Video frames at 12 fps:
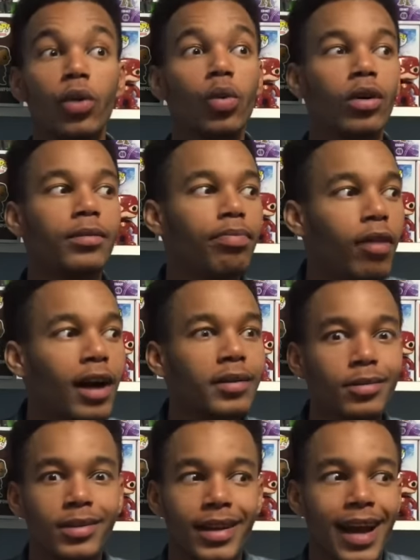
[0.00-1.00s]
real-world
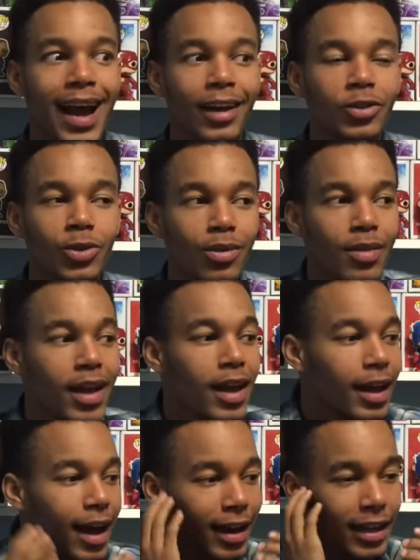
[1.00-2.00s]
problems and actual
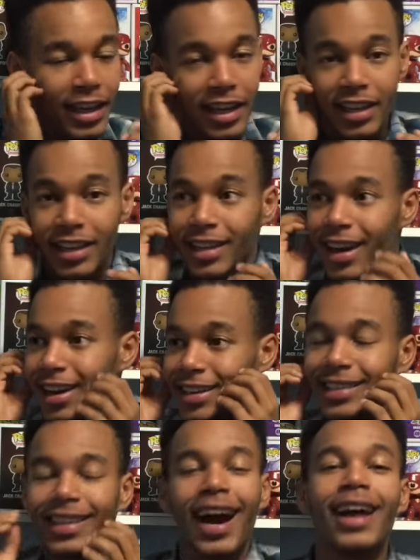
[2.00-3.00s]
kind
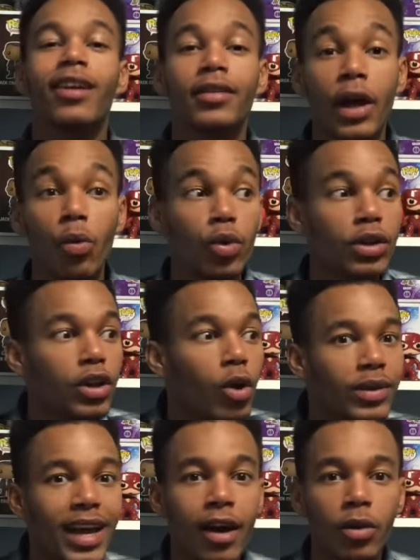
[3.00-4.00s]
of dialogue that would
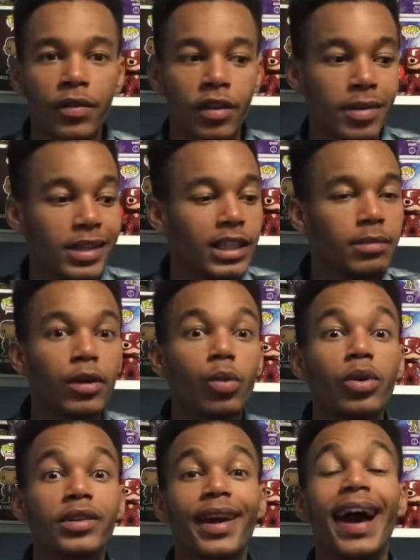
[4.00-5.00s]
go down if something similar
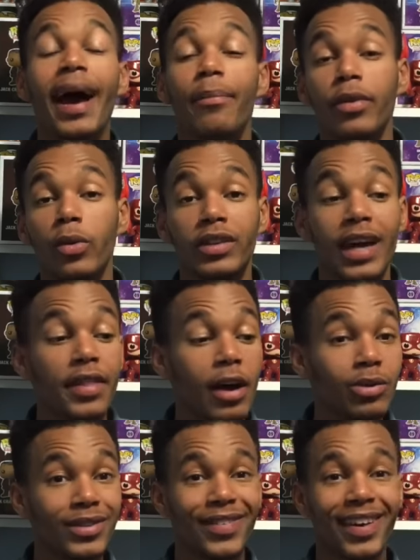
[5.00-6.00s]
were to happen, which I
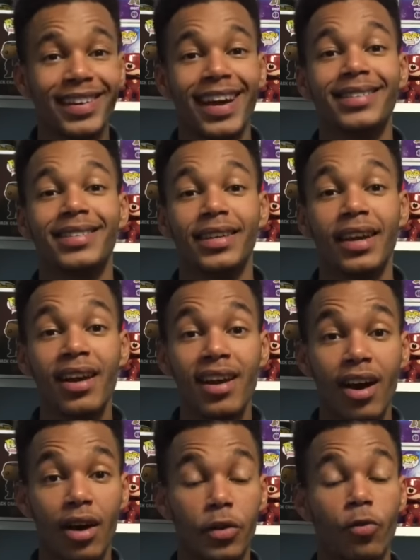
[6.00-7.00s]
thought was fantastic
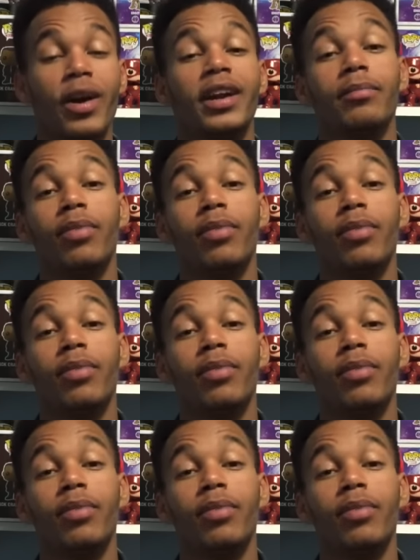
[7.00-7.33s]
on the writing